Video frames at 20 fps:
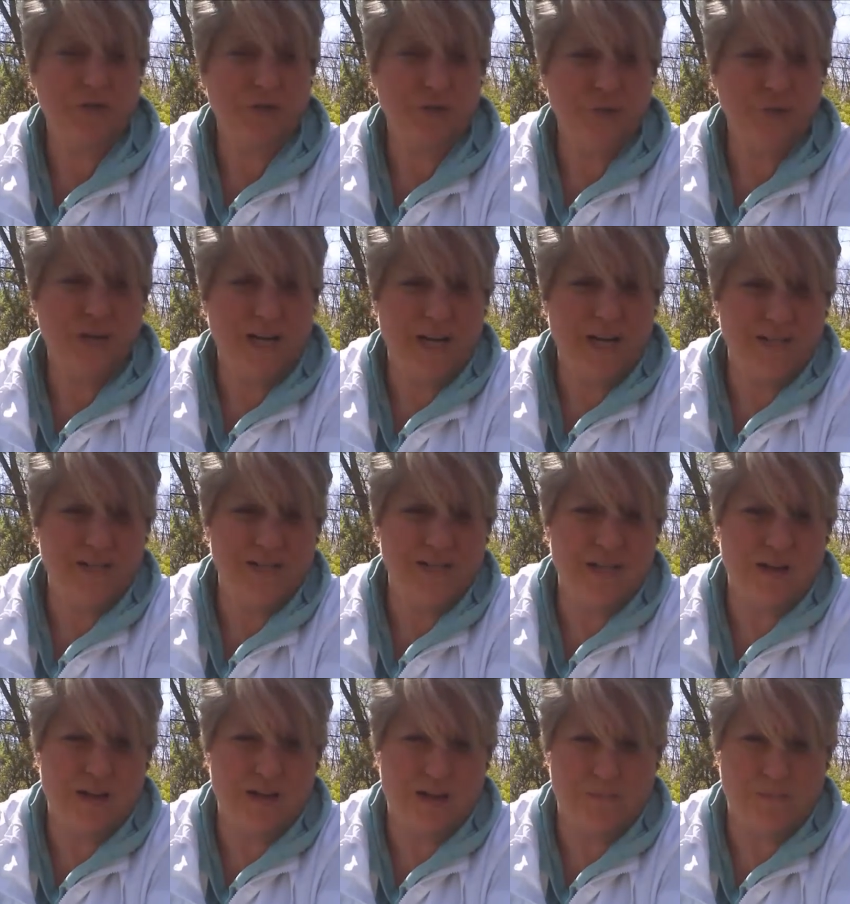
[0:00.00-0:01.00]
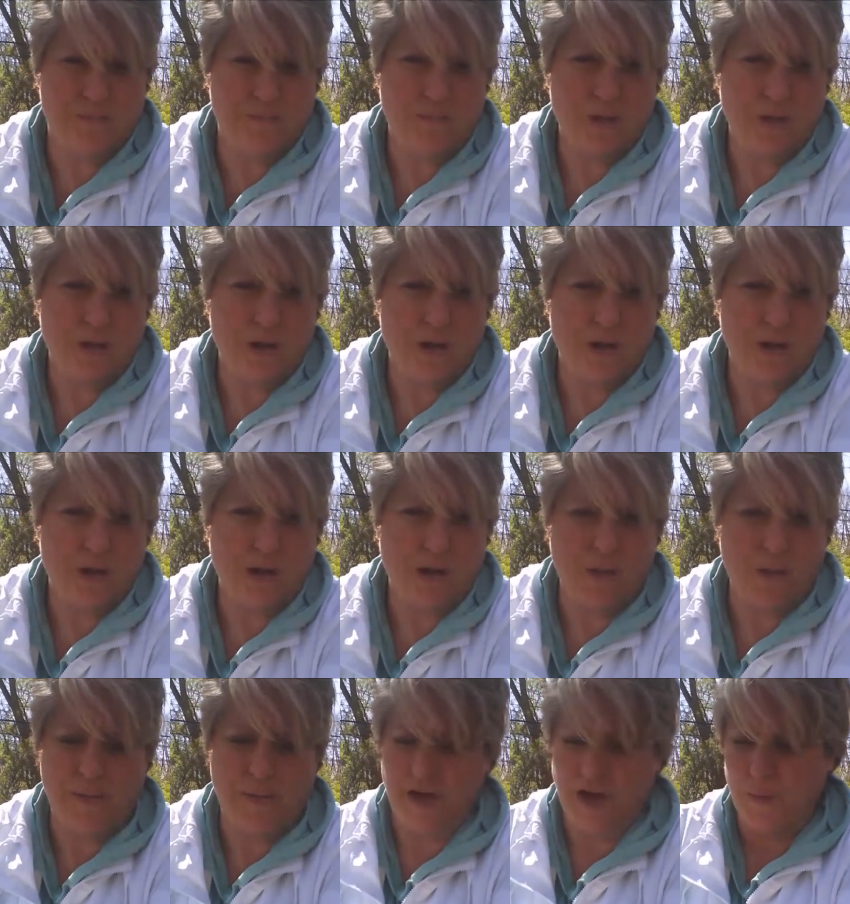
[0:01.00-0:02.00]
readings that I'm
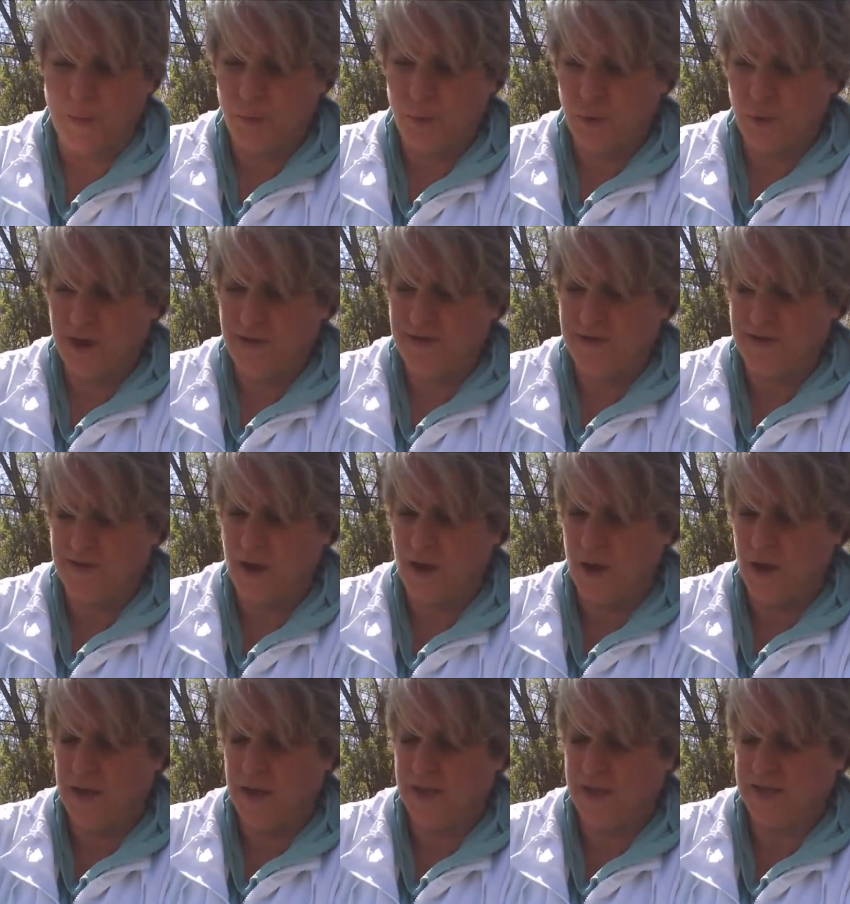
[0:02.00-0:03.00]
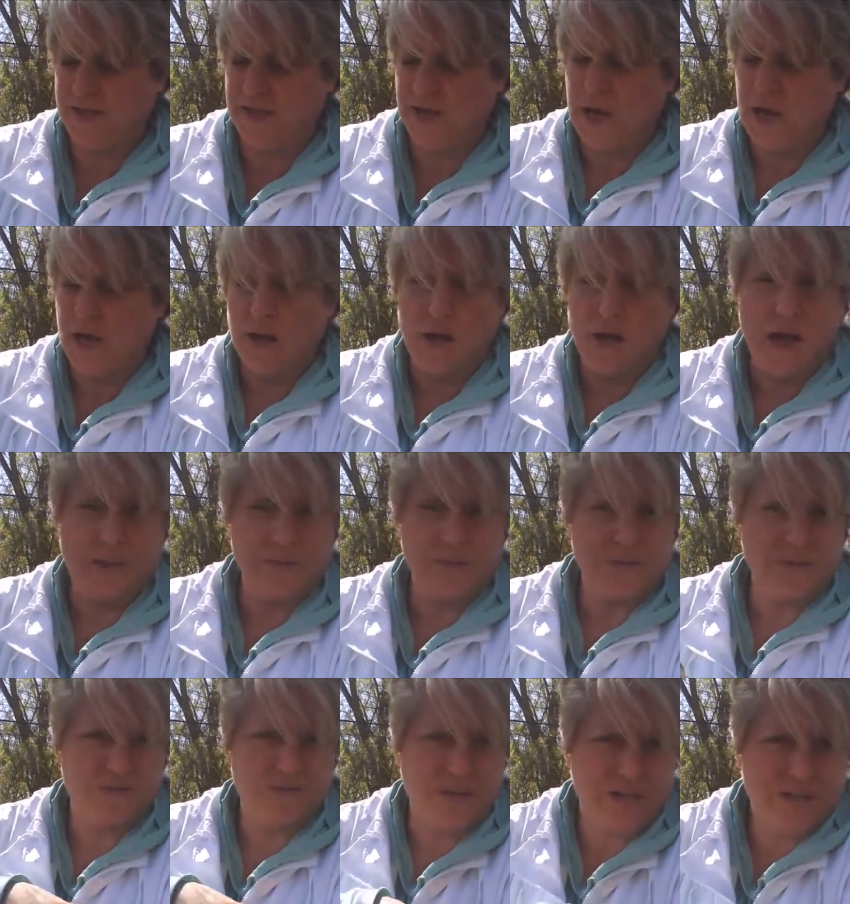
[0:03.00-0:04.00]
coming up with and
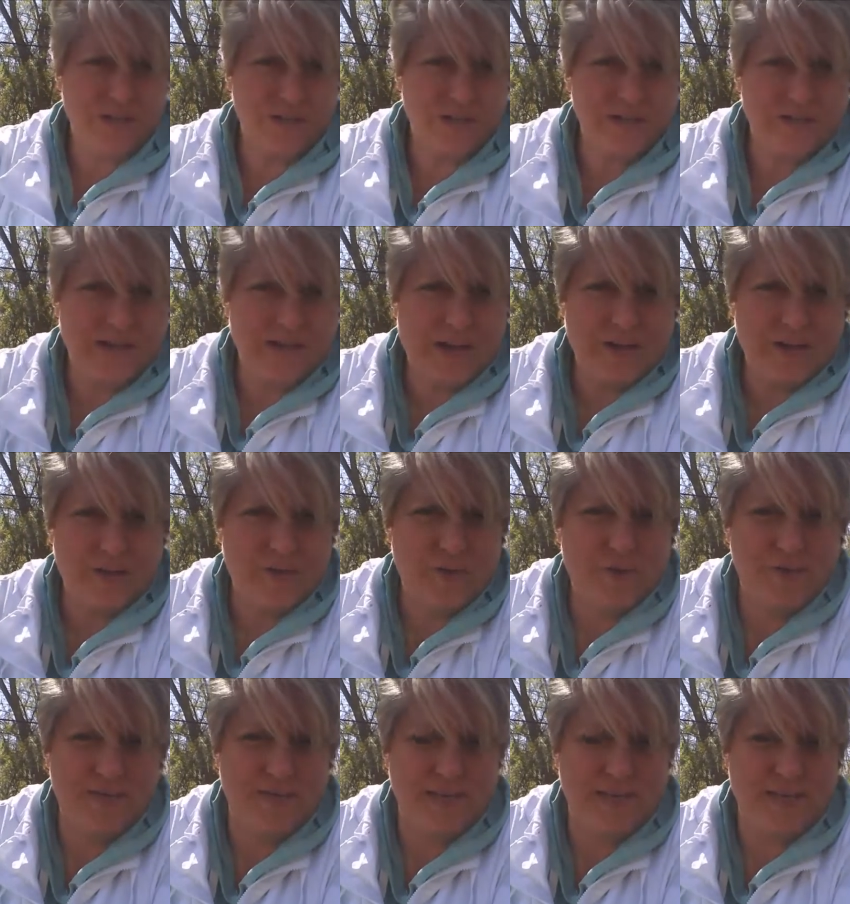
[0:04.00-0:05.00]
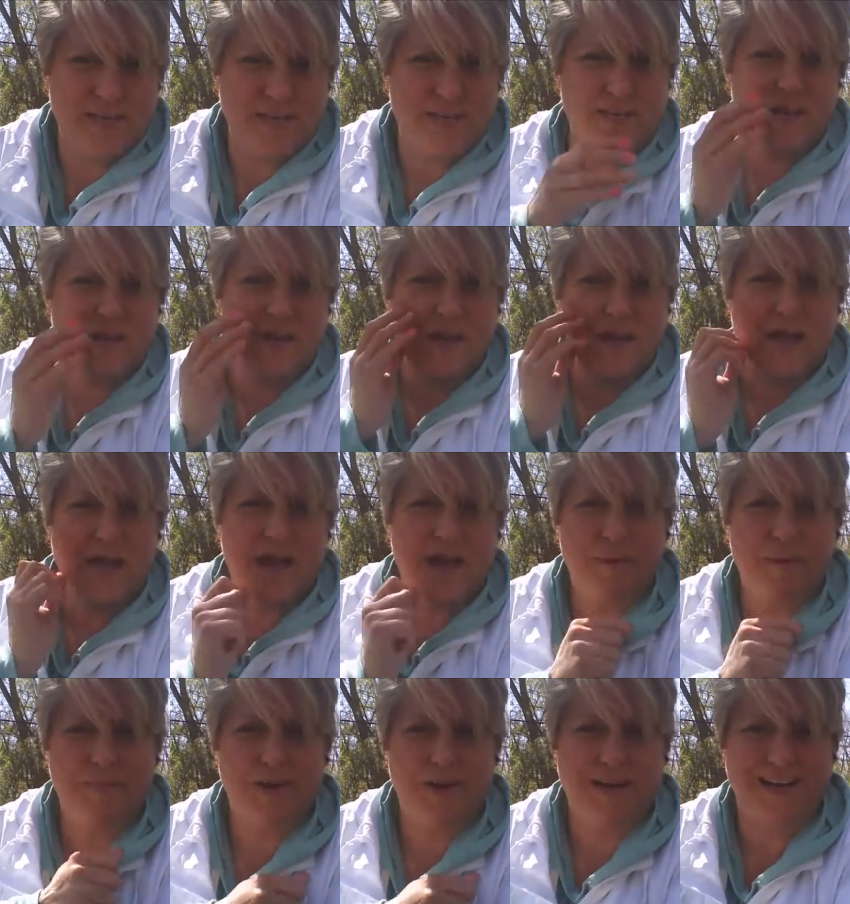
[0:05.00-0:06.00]
observations that you see
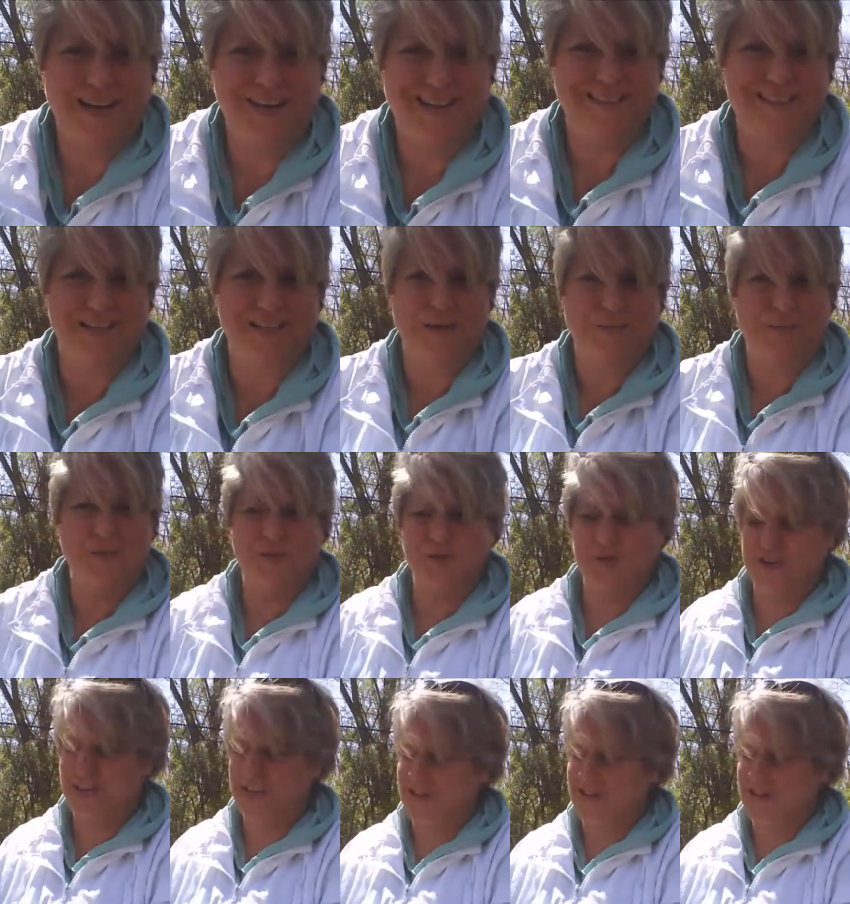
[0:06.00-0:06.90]
happening as I demonstrate the